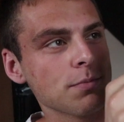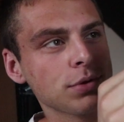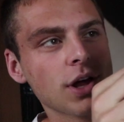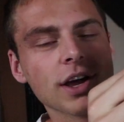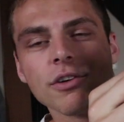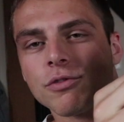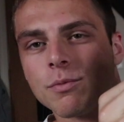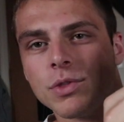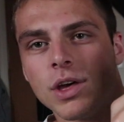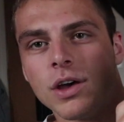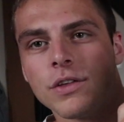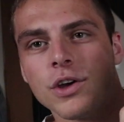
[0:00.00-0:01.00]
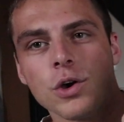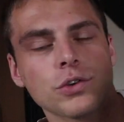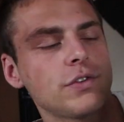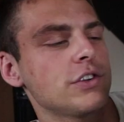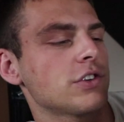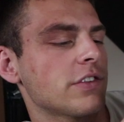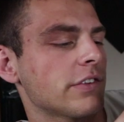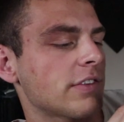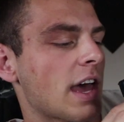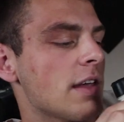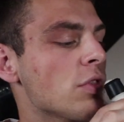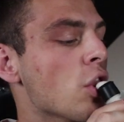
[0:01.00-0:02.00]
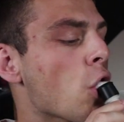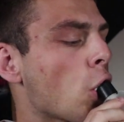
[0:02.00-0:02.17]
unplug it from the hose feature on the side.